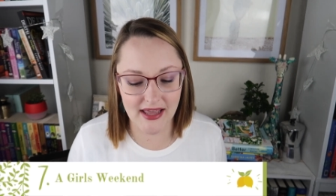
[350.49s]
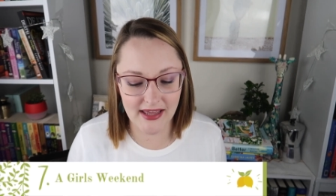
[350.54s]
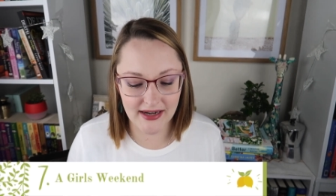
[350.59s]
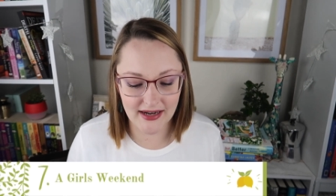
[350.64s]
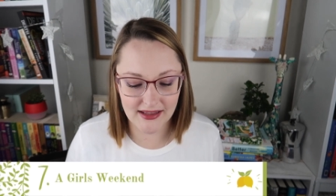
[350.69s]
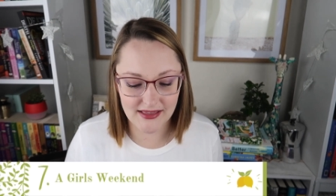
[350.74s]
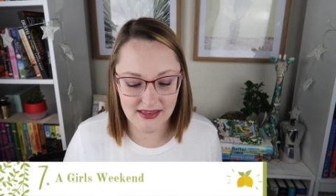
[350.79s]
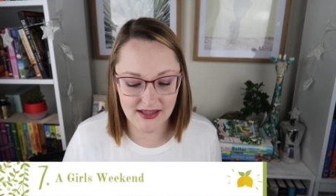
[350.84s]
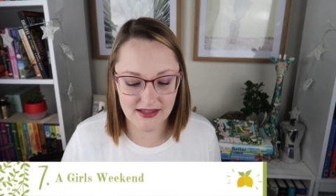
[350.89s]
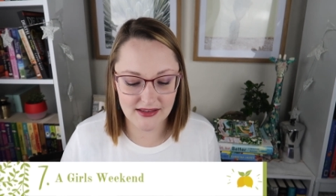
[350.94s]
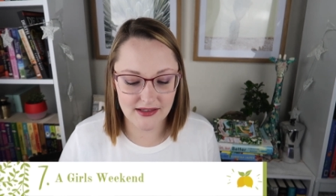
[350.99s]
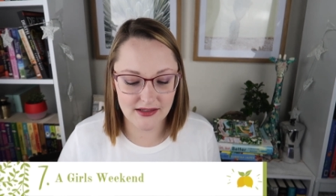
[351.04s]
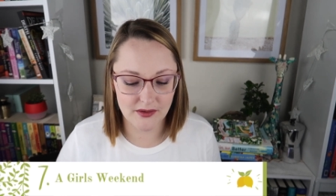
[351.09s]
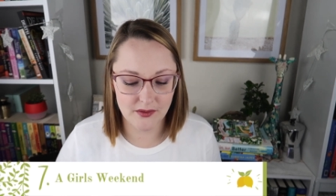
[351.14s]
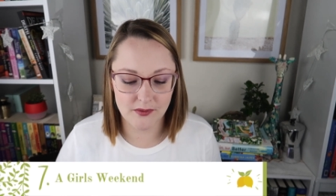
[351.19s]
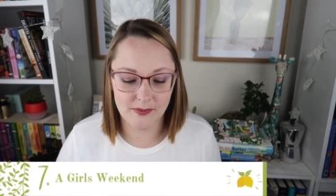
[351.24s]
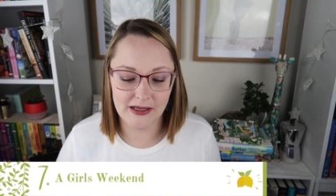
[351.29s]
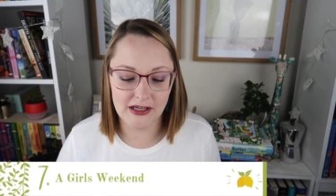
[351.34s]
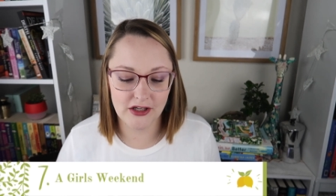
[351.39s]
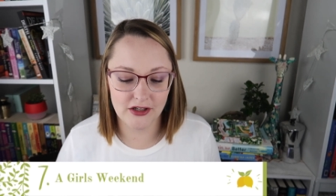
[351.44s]
And I think that it
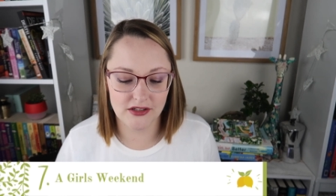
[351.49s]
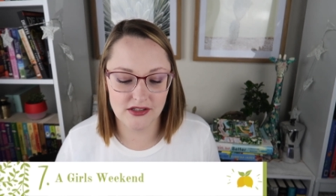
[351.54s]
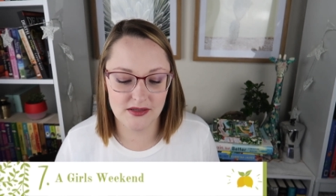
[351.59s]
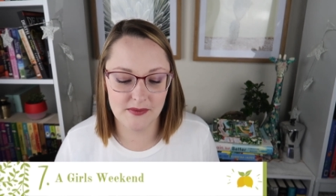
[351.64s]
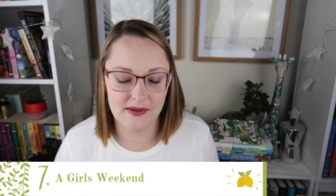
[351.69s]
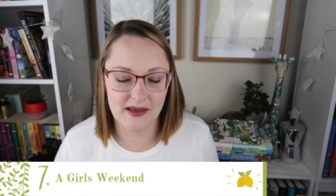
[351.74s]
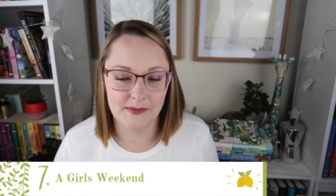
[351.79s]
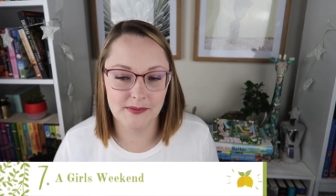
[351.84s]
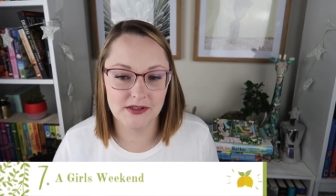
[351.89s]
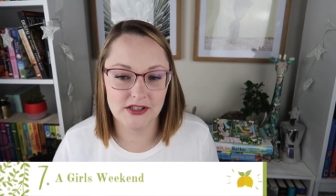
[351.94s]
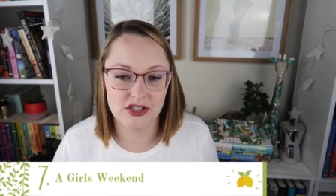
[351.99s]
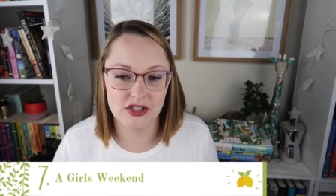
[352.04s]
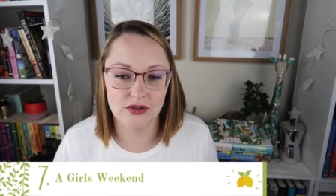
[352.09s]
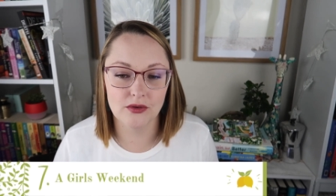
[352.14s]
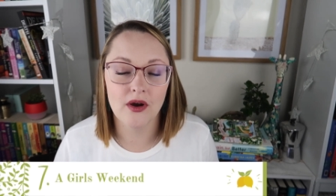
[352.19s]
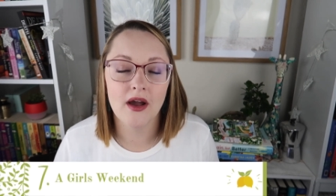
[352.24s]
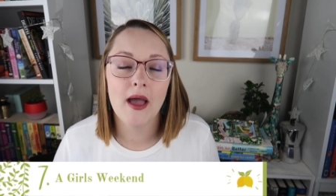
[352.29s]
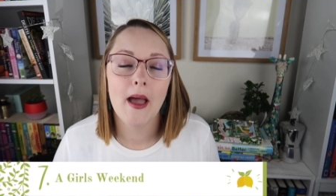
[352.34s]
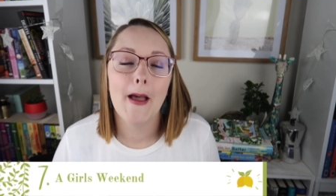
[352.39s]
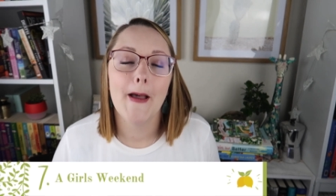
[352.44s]
would be good to be able
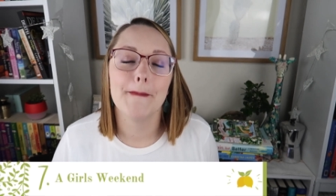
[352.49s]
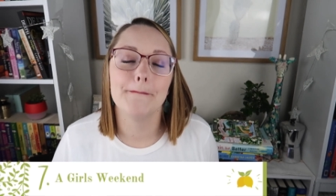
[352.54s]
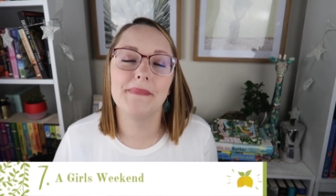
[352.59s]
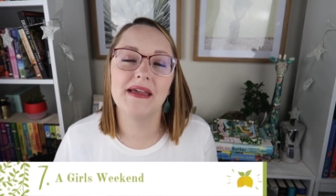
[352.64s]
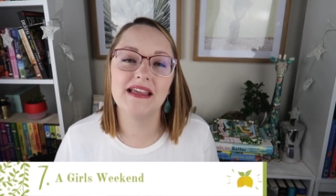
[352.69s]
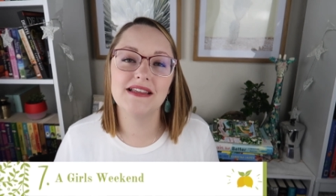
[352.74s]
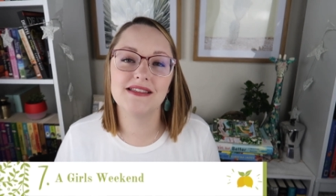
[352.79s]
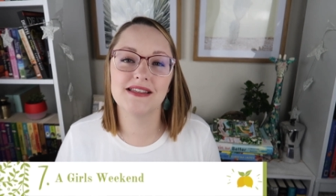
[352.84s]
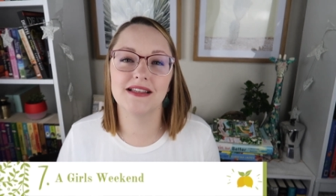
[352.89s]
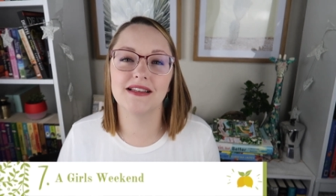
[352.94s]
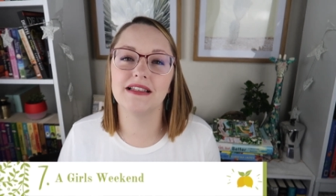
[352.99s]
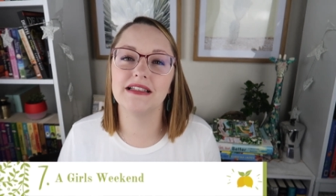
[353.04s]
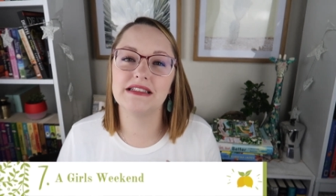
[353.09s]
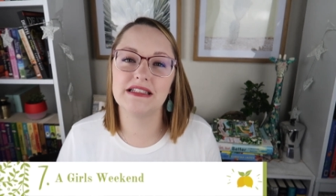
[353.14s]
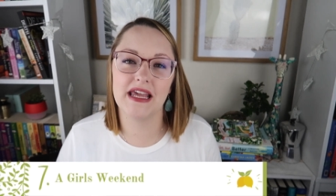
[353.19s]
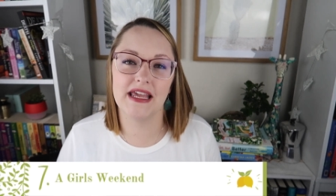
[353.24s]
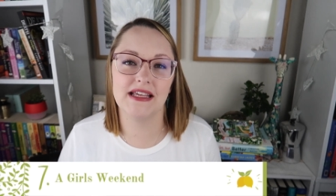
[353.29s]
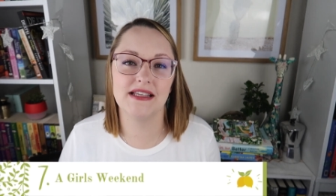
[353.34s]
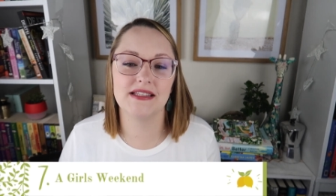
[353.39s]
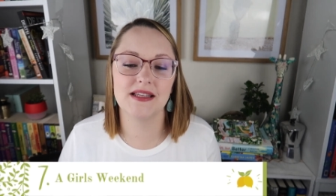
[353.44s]
to basically
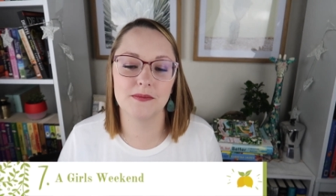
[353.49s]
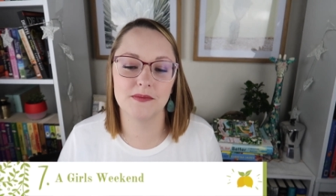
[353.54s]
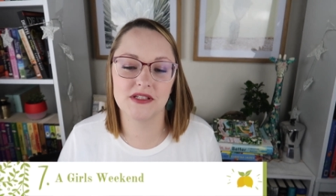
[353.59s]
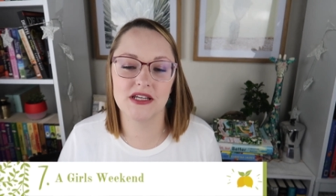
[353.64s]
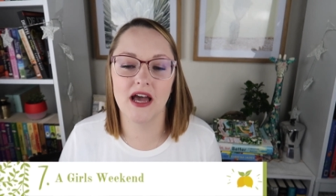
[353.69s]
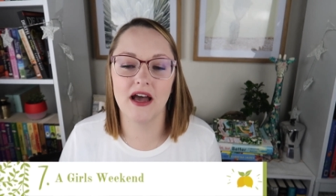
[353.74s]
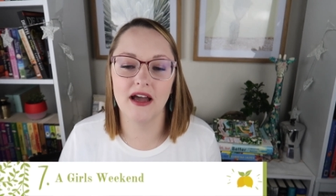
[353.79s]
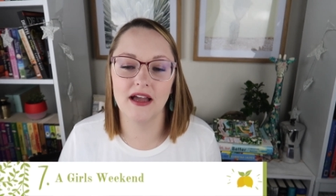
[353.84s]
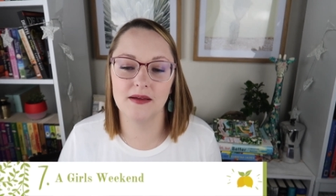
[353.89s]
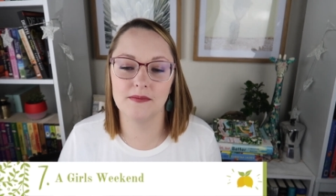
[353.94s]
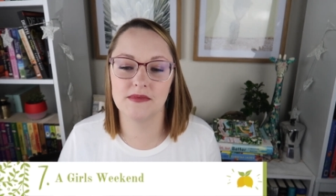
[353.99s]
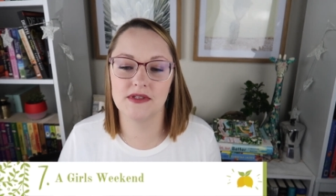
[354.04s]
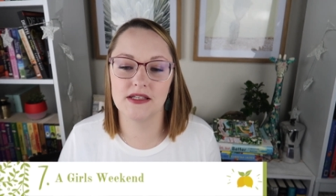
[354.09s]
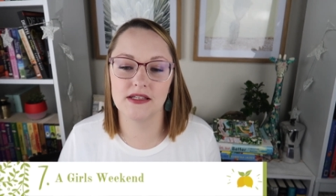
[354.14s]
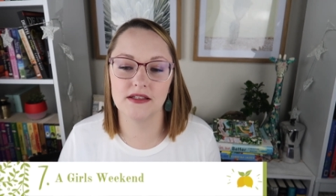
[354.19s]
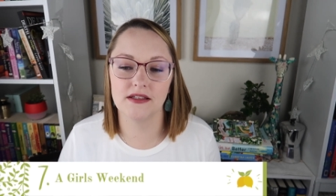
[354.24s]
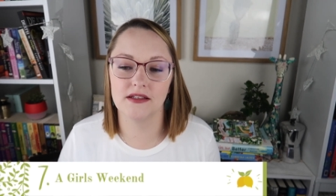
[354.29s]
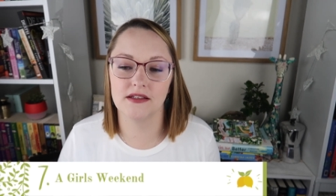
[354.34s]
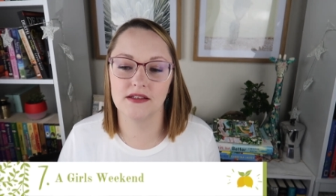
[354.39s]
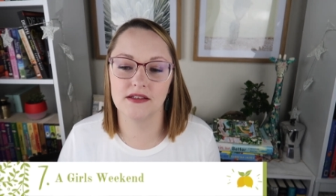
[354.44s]
take some time
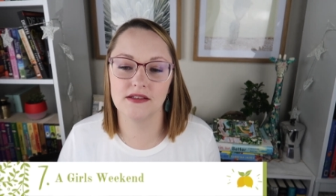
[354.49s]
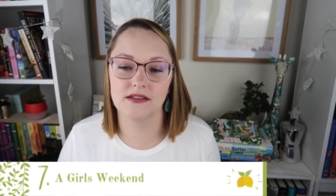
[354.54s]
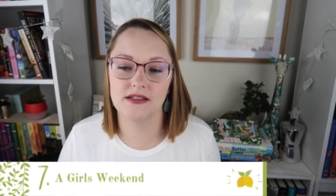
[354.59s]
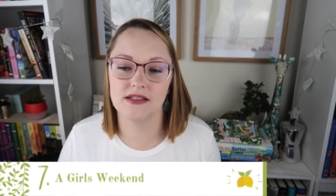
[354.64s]
to,